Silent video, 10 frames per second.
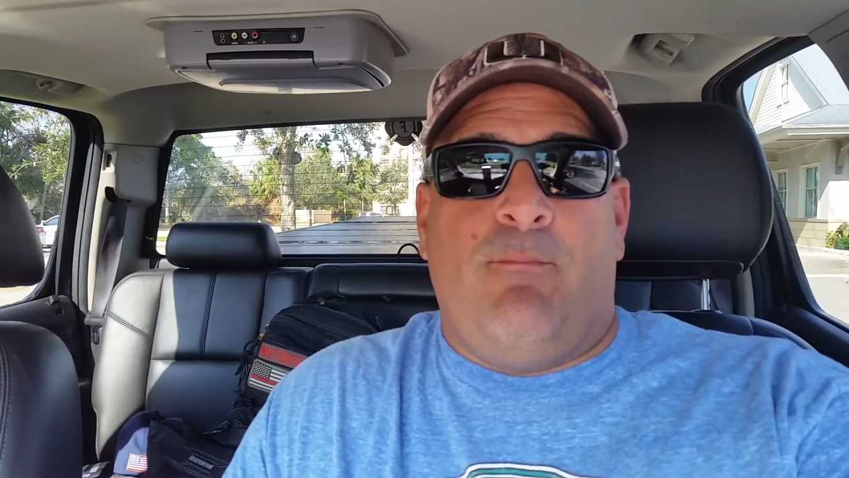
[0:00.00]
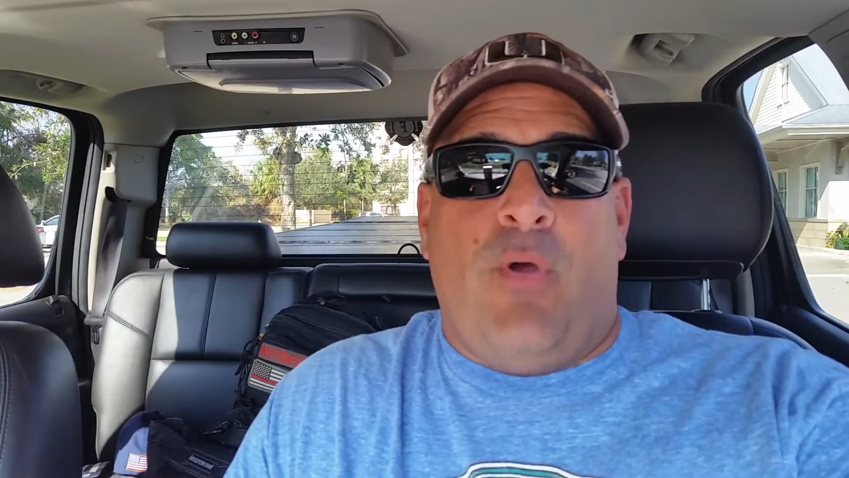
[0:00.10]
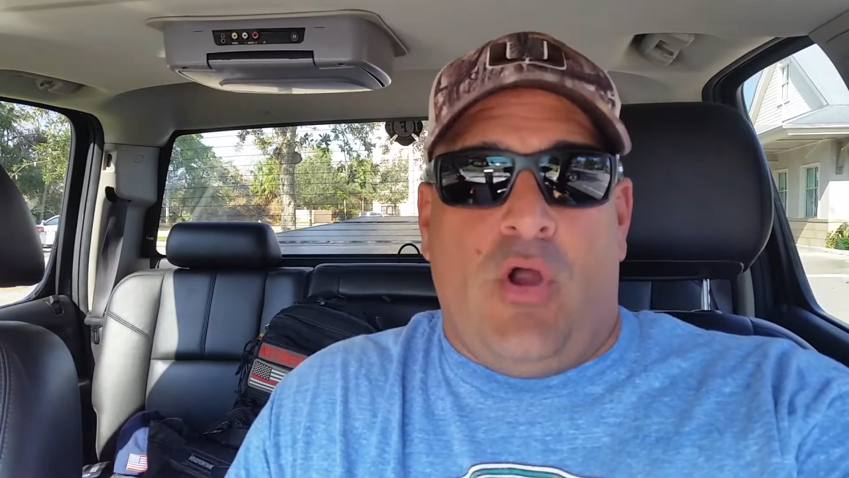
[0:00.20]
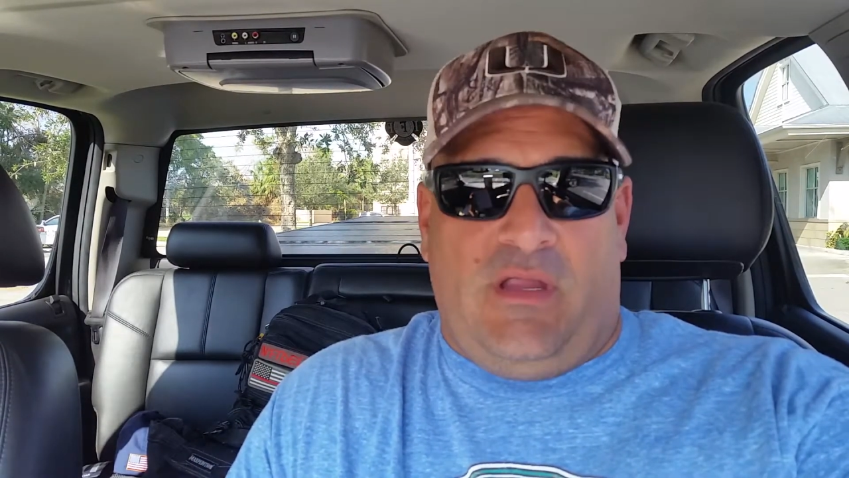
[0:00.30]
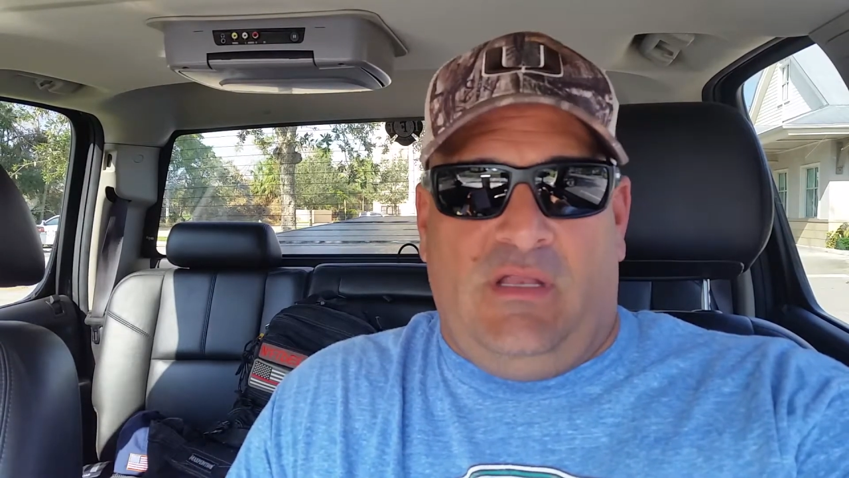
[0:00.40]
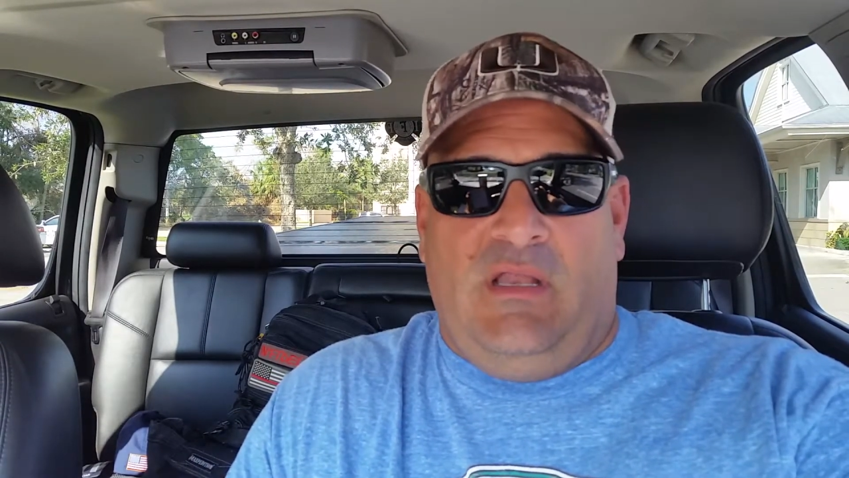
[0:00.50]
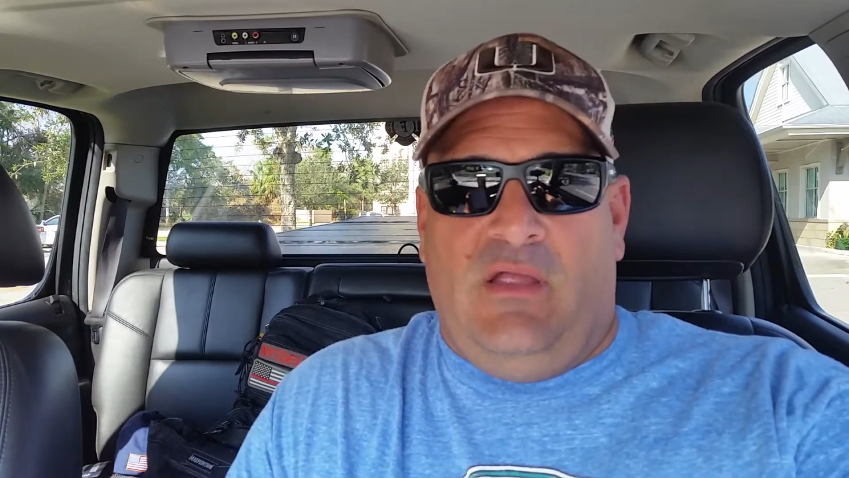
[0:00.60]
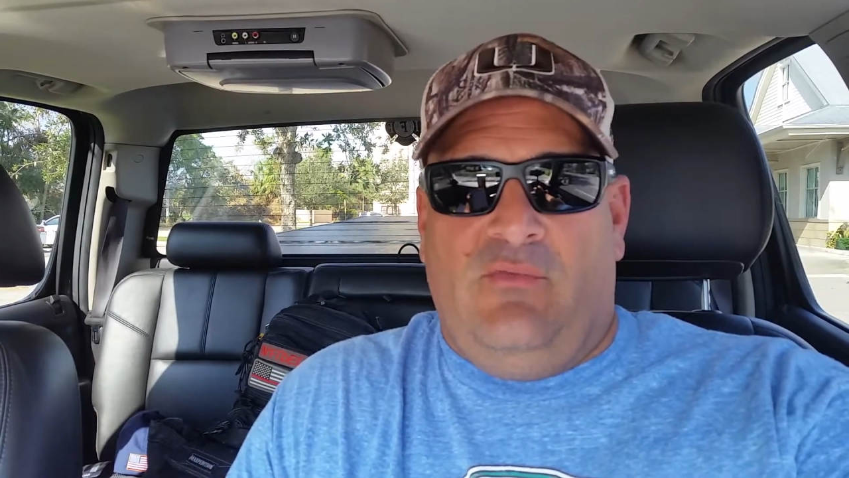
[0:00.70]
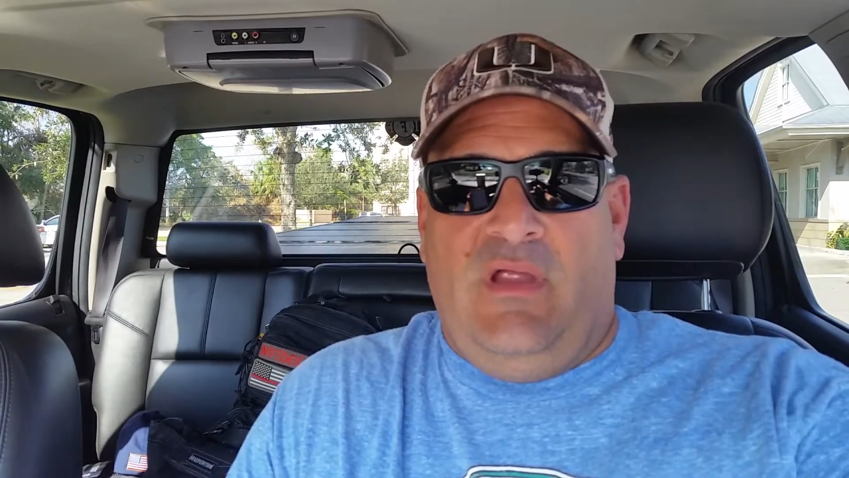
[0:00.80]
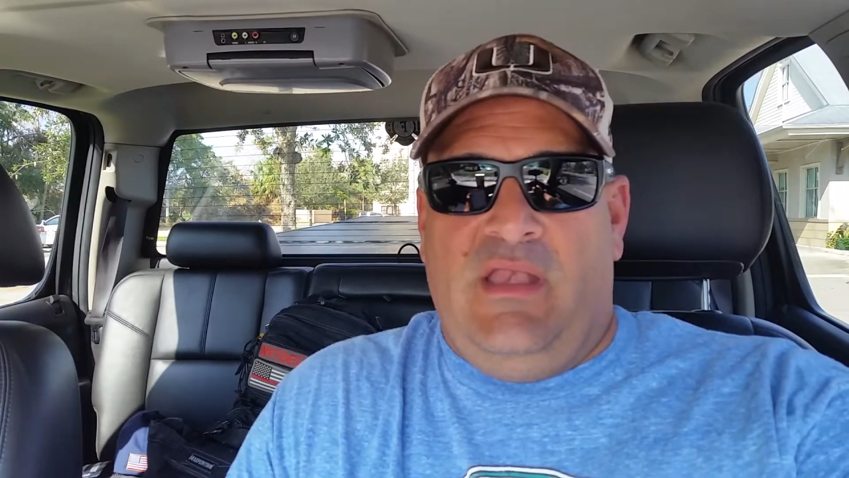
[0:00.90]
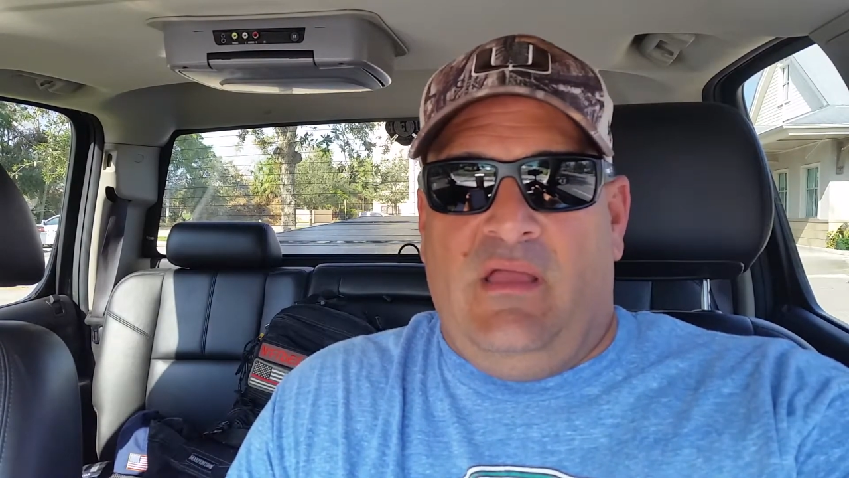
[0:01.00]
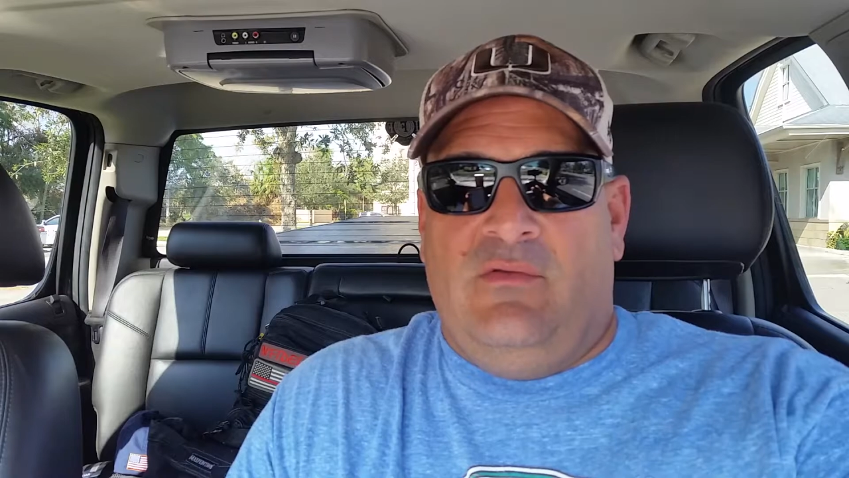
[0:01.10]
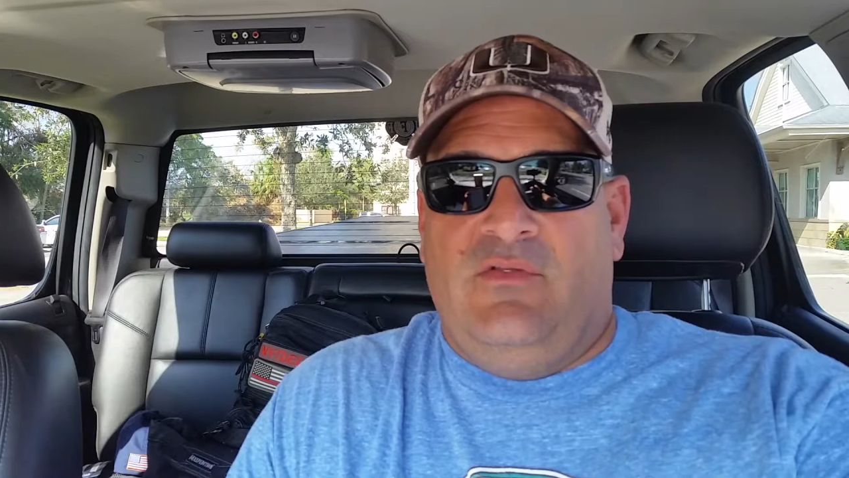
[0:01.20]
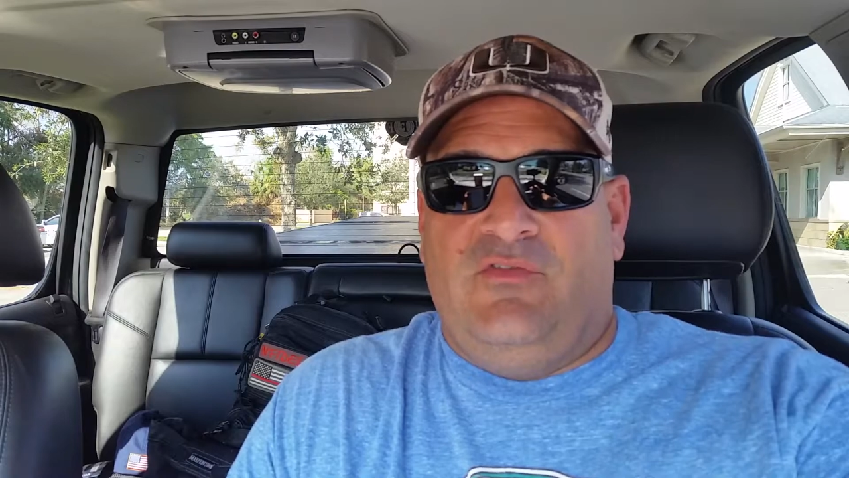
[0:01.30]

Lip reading: parking lot right now.